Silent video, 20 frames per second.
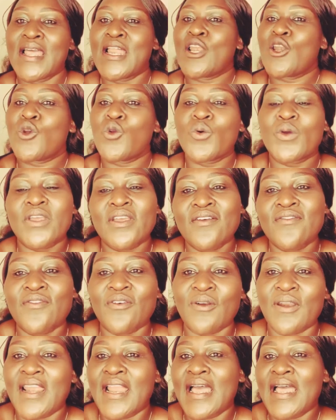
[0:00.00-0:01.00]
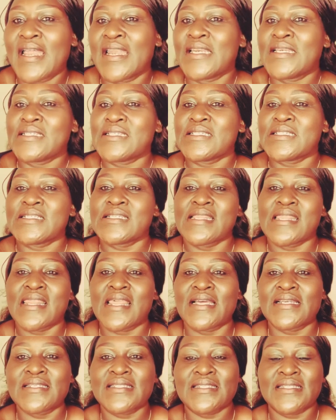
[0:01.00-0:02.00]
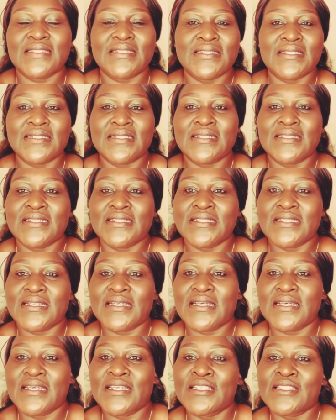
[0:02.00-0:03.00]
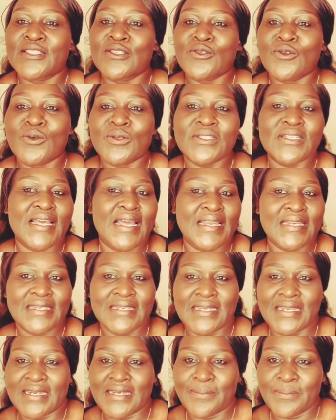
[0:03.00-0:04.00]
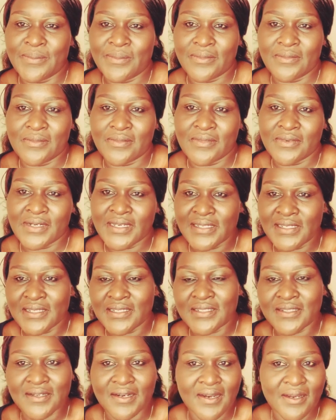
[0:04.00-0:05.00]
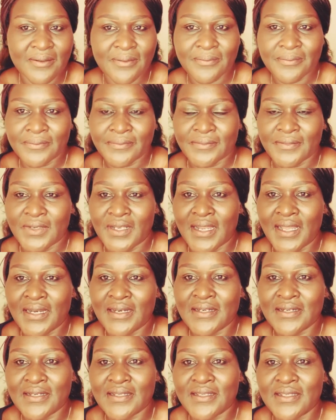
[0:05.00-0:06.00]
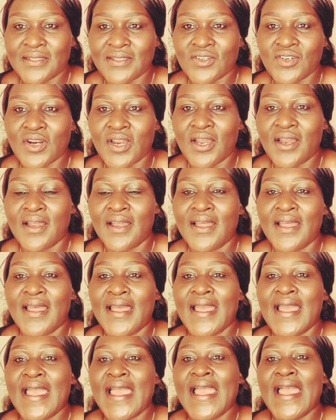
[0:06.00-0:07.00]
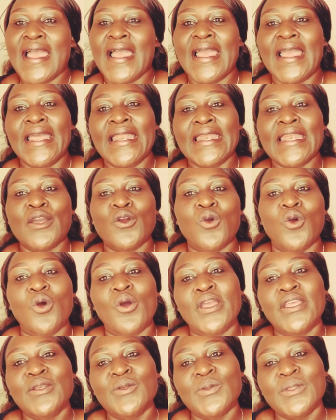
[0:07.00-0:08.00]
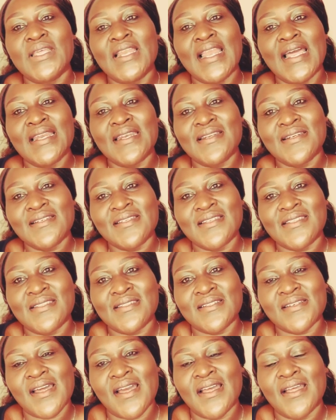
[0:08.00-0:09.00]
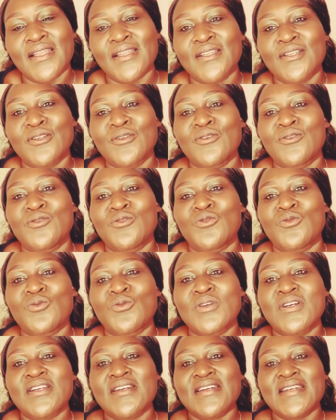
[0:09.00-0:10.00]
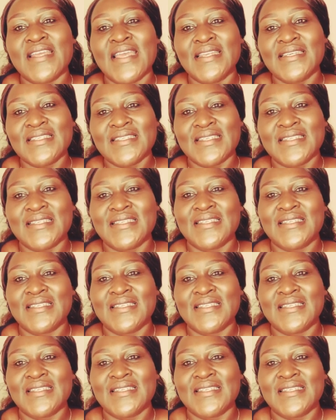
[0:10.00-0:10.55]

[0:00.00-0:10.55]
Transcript: Looking for land that is not at the registrar, land registrar, and going to the land registrar to create